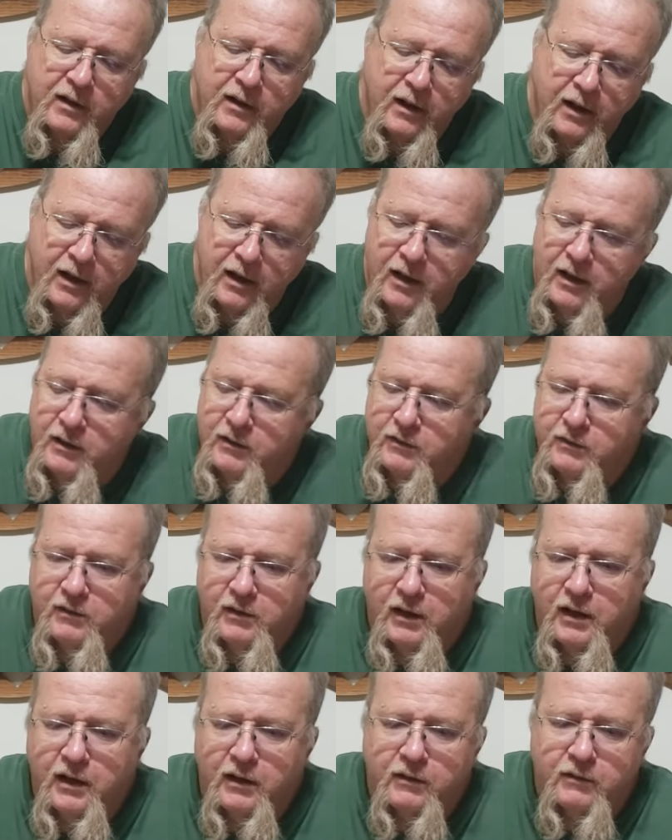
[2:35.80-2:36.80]
and to
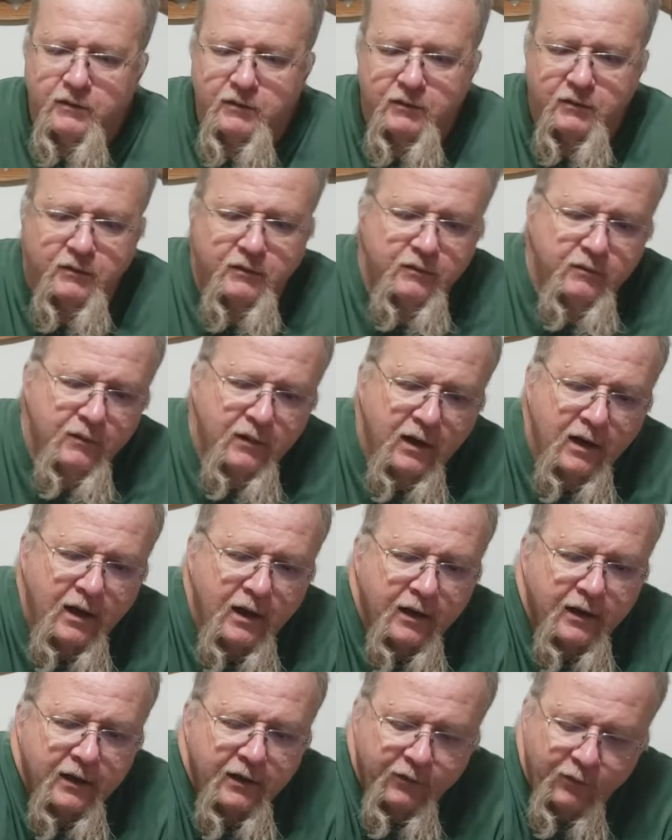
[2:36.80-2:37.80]
get a
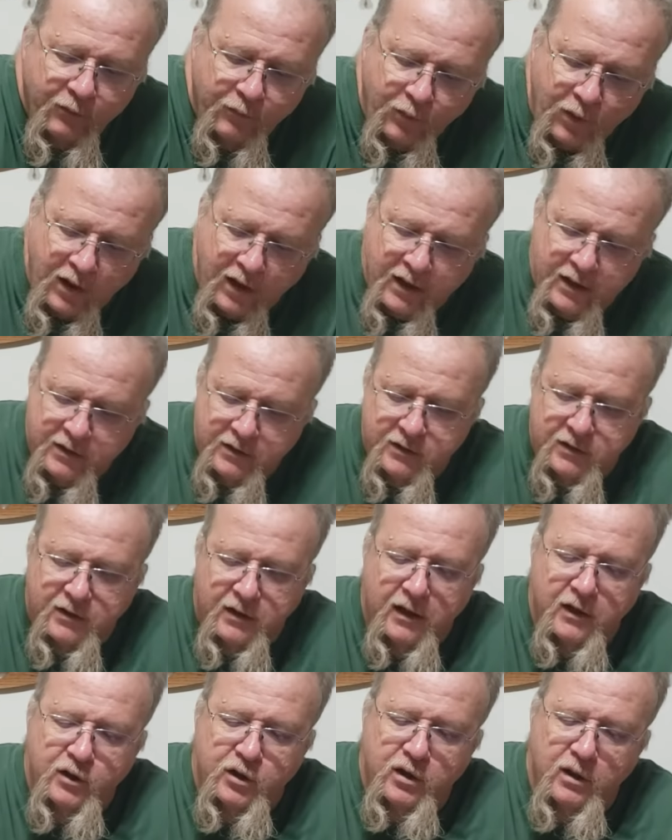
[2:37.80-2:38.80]
lot of different varieties.
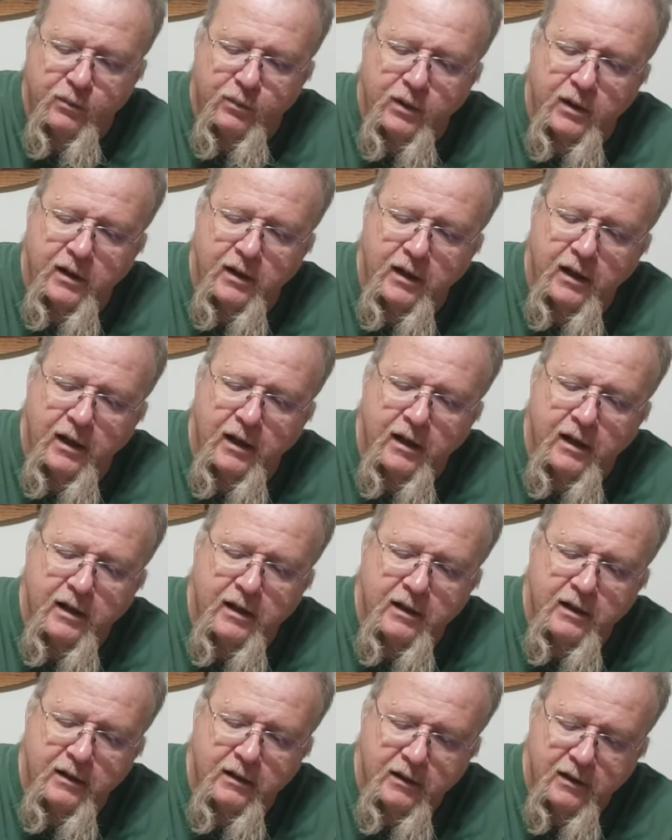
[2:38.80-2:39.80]
They ship in a
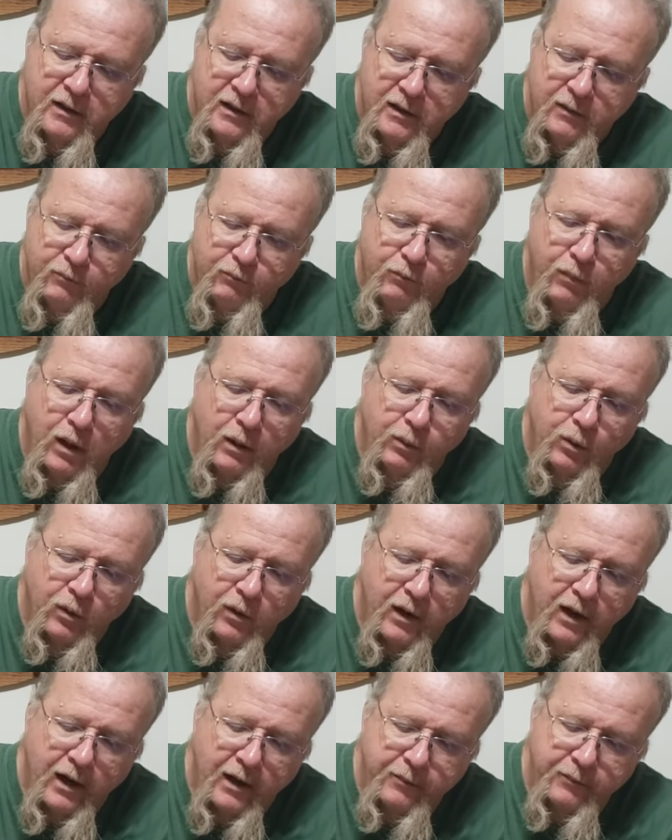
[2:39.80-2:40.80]
bubble
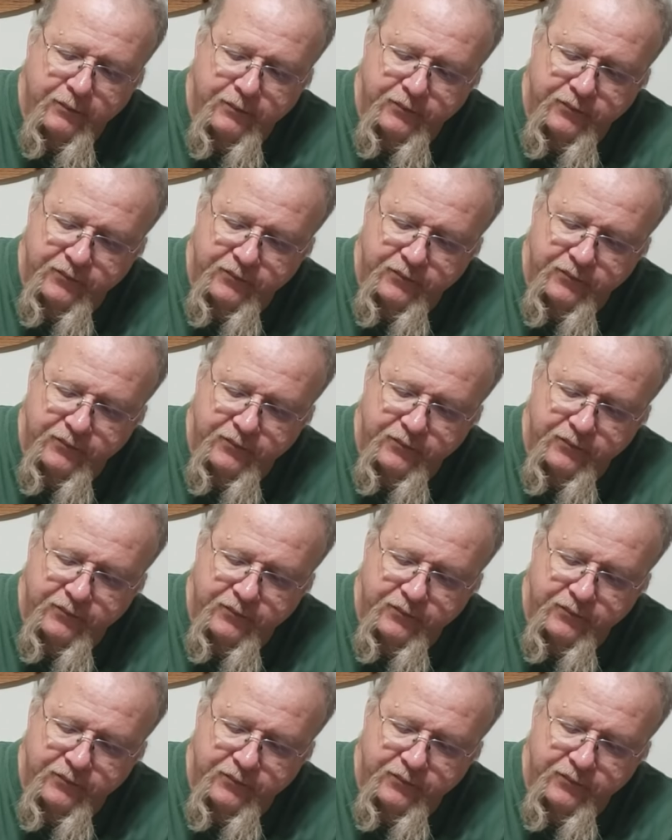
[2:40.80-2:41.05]
wrap